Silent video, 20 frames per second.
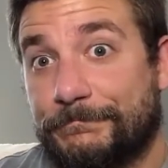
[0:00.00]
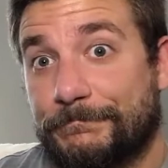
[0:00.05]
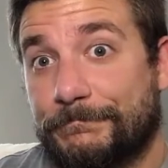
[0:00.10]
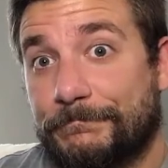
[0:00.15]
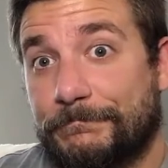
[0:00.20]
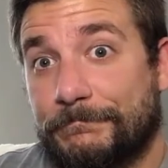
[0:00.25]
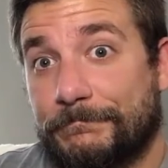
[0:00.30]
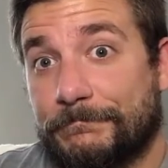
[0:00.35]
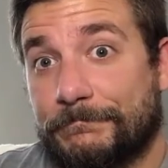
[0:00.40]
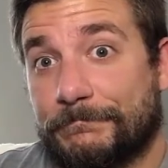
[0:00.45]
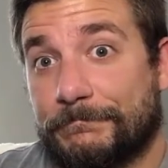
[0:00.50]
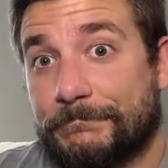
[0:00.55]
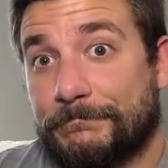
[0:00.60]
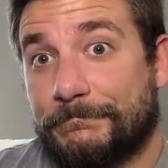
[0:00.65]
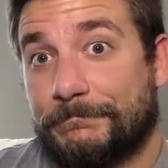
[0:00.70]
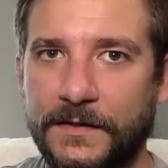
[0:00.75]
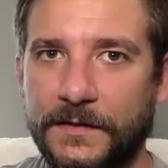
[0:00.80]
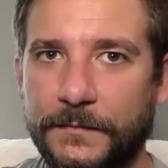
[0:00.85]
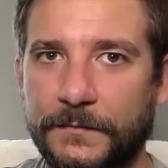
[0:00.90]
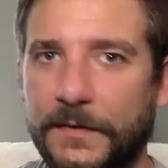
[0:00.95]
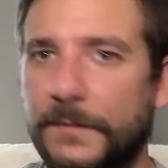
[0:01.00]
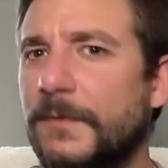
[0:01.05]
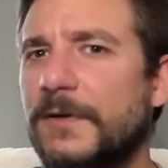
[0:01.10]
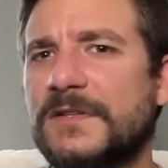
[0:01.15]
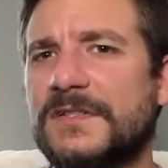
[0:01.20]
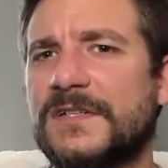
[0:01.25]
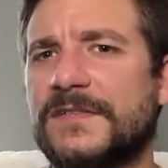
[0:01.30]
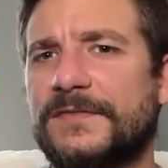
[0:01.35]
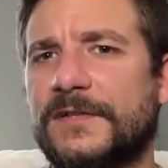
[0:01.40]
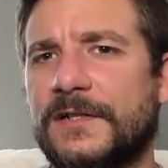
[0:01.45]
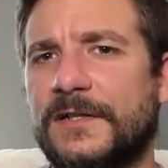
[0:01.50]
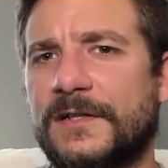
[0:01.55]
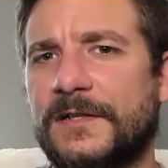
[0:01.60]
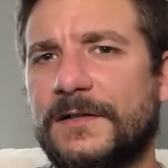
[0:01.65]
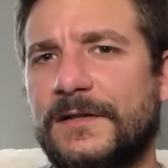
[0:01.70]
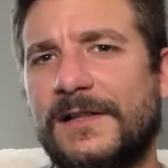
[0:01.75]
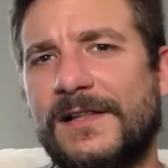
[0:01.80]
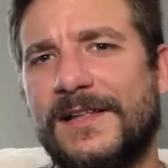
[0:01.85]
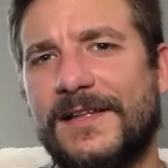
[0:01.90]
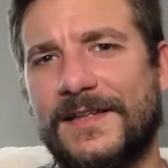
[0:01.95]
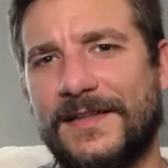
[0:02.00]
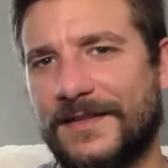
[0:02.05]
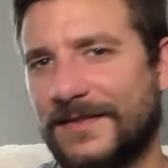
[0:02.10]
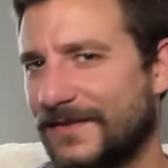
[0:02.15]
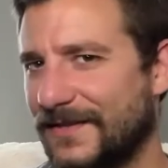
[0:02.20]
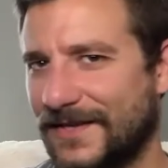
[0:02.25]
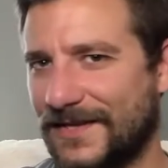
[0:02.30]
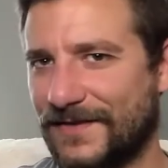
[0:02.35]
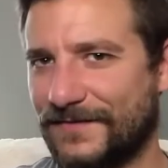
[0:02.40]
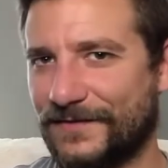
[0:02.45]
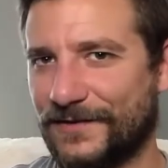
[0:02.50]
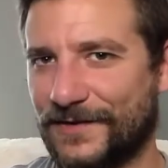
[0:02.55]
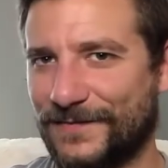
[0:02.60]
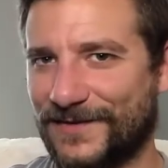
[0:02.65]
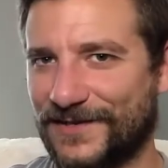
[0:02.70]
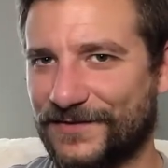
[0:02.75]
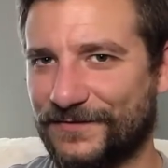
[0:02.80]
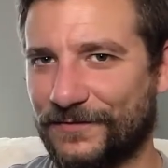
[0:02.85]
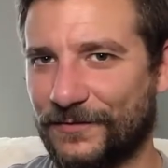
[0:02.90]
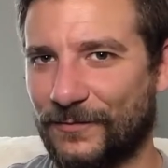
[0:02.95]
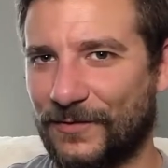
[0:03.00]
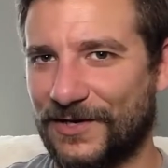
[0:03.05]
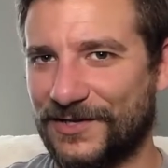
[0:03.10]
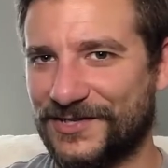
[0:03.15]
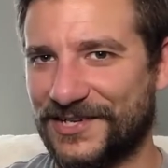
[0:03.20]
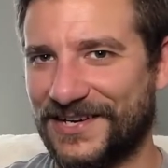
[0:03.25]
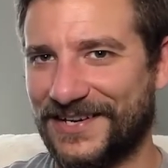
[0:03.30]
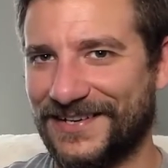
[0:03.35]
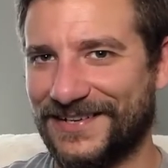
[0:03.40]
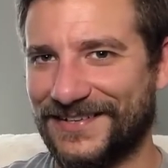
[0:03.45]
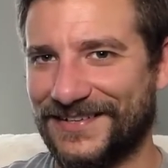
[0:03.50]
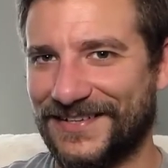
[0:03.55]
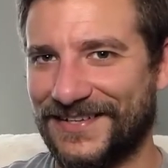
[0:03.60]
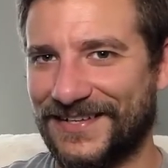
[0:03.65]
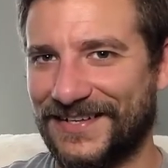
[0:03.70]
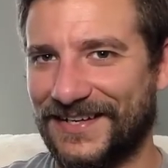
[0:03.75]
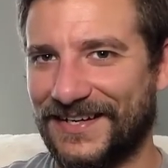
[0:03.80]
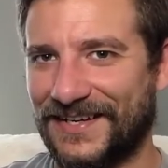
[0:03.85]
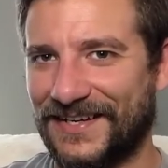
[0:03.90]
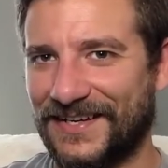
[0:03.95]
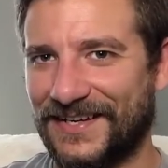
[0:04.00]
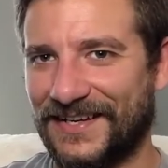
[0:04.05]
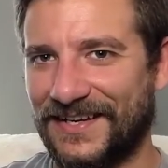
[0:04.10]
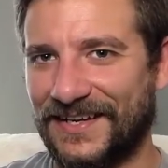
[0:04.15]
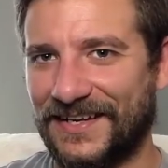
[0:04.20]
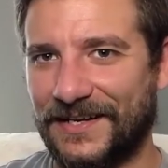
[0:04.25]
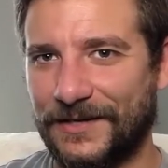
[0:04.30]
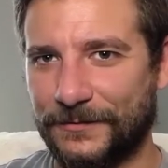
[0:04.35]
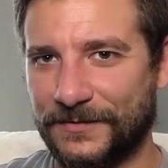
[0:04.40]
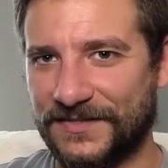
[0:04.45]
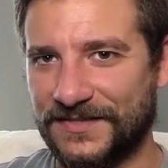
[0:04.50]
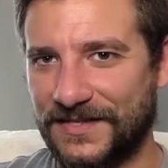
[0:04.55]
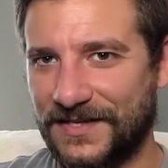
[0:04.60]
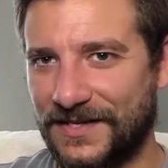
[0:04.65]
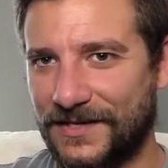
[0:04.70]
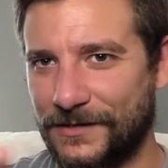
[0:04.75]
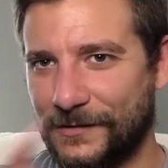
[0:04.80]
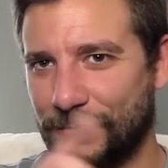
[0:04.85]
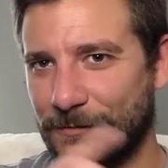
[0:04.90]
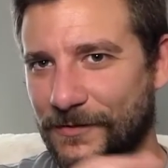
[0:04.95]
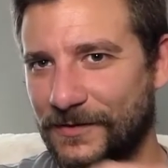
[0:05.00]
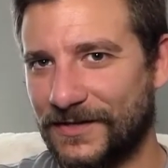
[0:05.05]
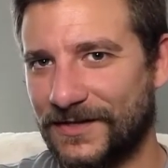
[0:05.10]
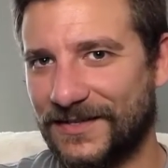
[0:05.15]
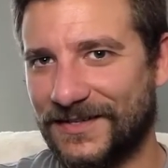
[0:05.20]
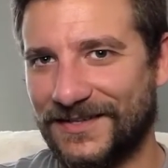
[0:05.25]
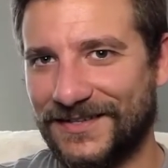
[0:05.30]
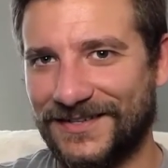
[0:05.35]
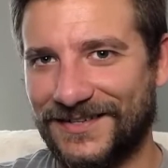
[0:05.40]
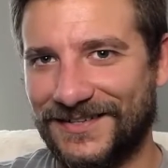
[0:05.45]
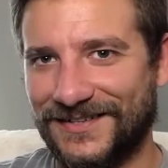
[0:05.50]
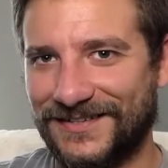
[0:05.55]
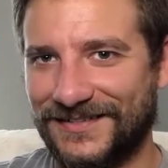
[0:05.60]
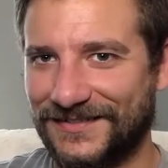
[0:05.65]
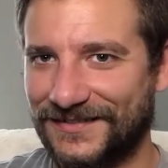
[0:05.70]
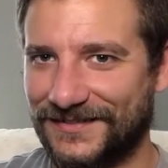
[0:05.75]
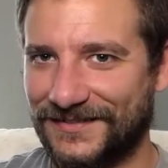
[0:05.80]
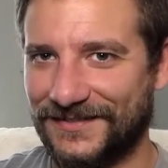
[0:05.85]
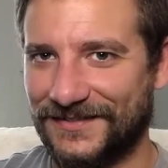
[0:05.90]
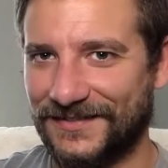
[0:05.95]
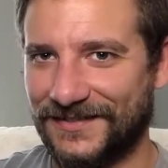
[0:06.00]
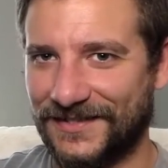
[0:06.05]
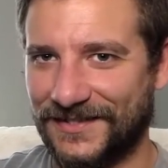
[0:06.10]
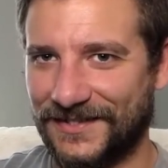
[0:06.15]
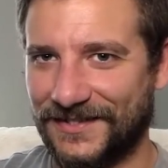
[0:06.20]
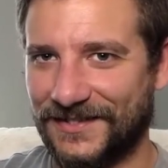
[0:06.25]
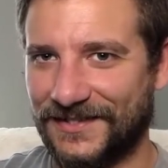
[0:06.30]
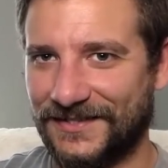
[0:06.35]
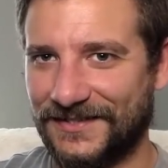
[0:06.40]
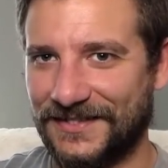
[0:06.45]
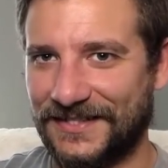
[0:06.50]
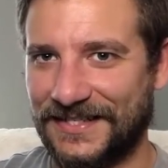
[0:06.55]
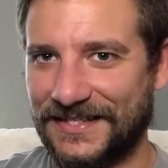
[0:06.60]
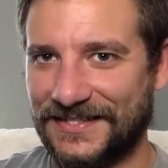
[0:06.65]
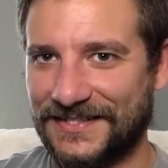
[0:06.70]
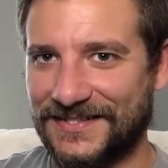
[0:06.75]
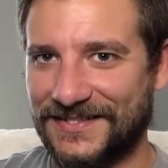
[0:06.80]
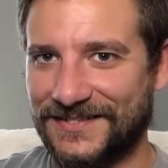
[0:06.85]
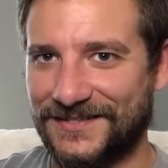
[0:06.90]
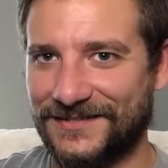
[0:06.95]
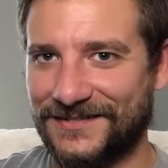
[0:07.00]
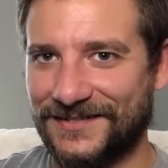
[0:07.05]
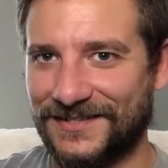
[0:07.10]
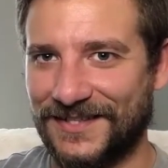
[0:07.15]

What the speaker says: But most of all, thank you very much for watching, and I will see you on the next